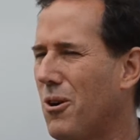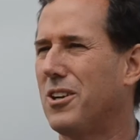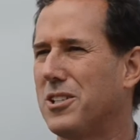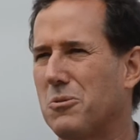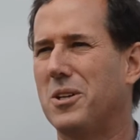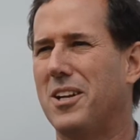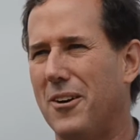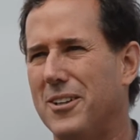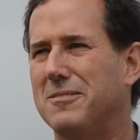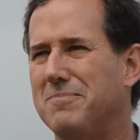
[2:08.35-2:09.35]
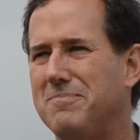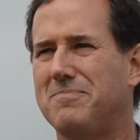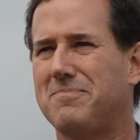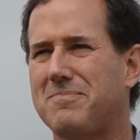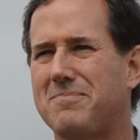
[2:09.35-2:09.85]
world as we
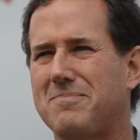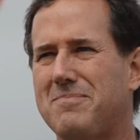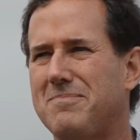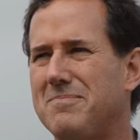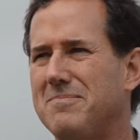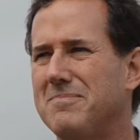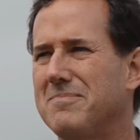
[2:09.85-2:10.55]
know.